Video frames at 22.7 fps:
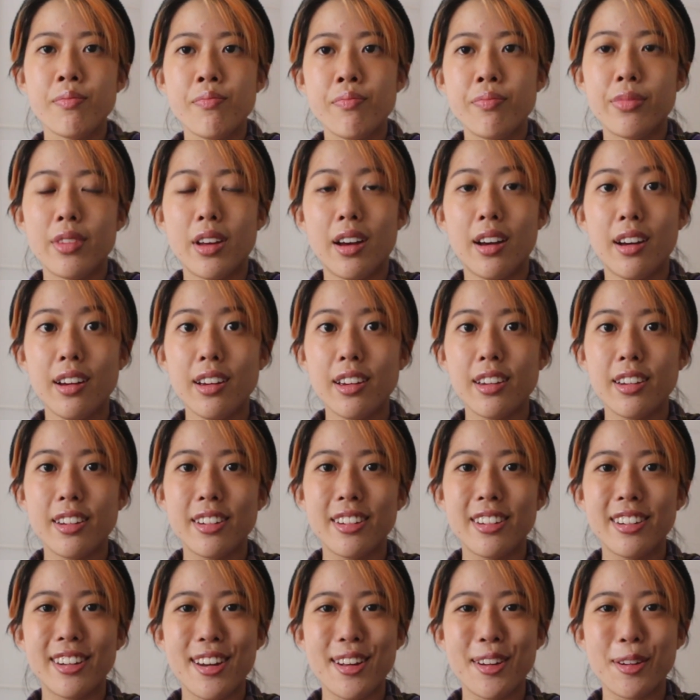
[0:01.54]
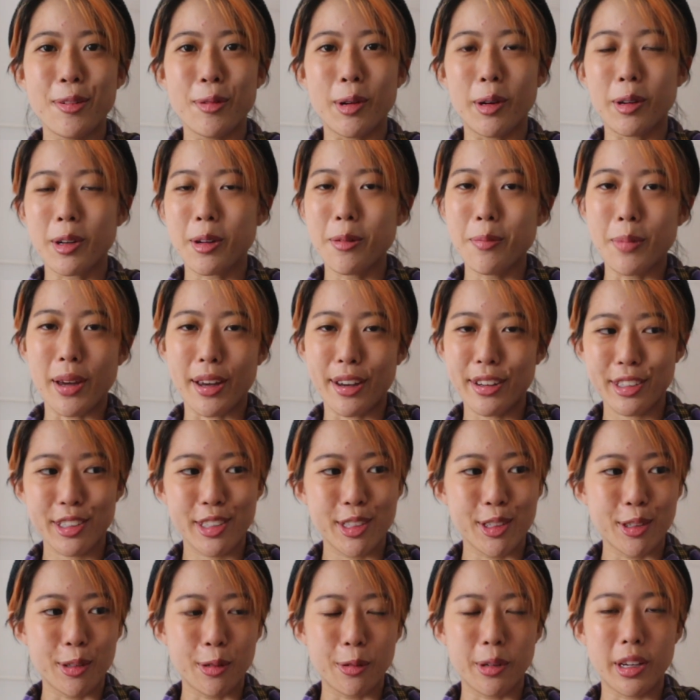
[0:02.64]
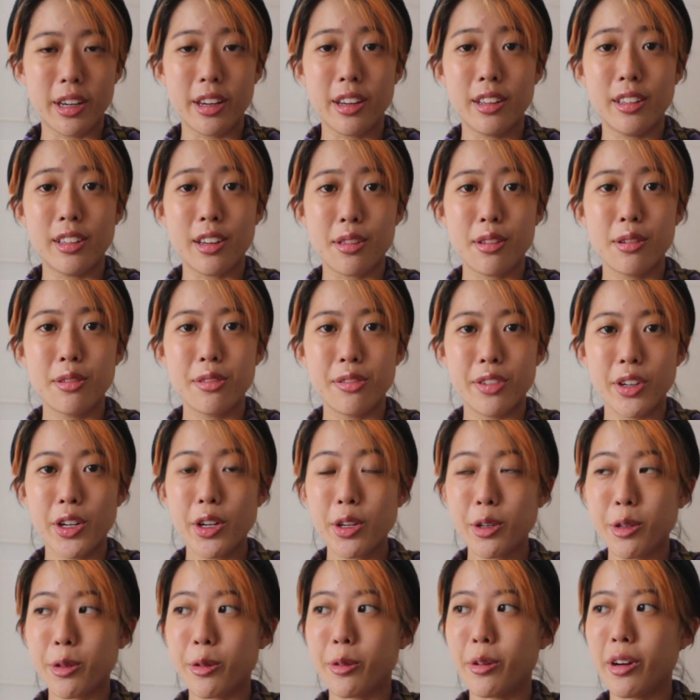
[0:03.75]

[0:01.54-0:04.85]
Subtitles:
Hi and welcome back to another video.